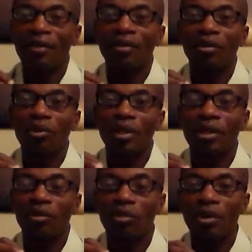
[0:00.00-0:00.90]
Even when
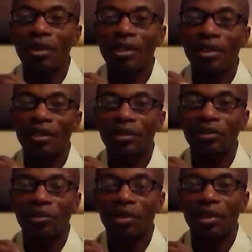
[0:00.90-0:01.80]
he wanted to
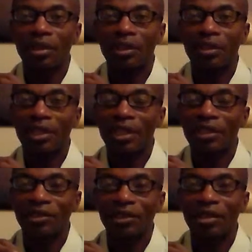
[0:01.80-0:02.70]
destroy us,
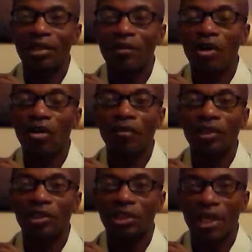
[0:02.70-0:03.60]
his love
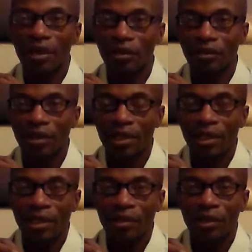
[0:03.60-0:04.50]
overshadowed
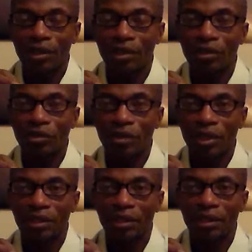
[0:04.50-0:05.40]
the
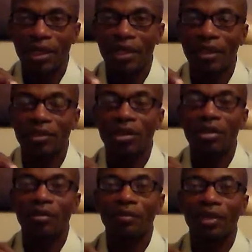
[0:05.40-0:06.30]
destruction that he
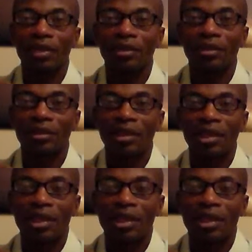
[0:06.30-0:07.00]
thought of us.